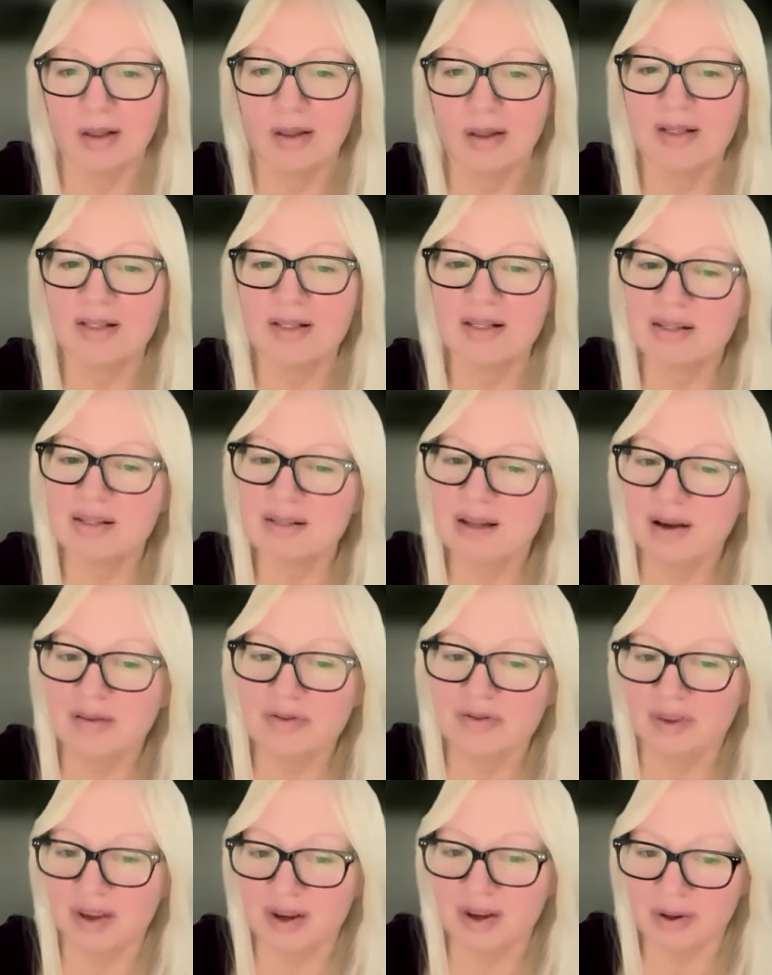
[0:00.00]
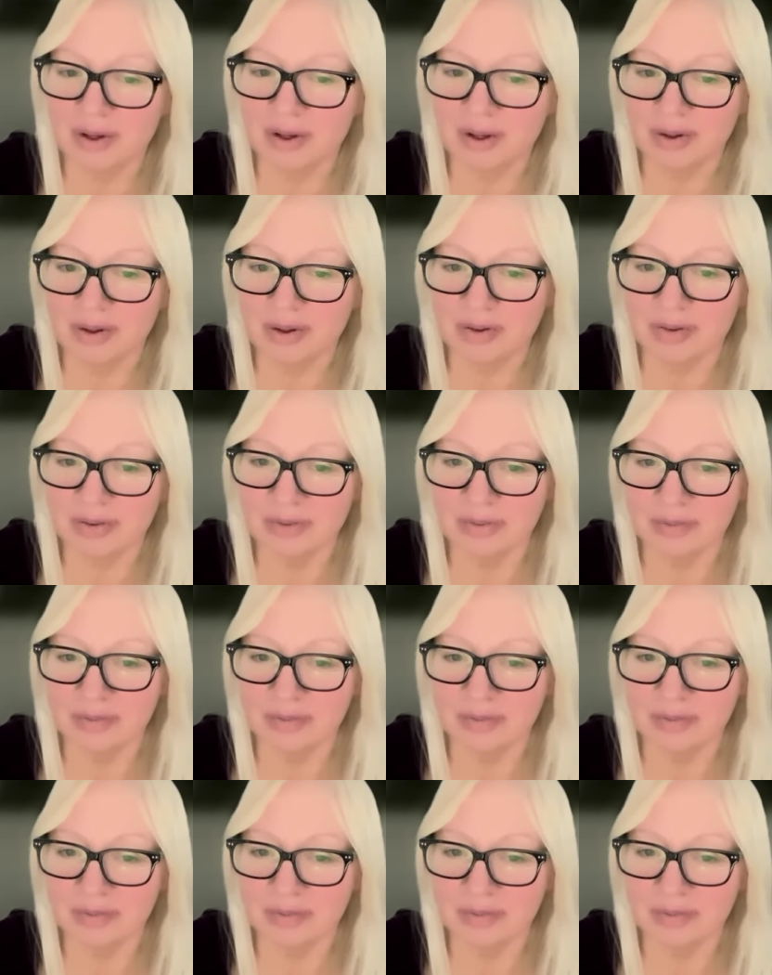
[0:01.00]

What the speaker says: This is not failure.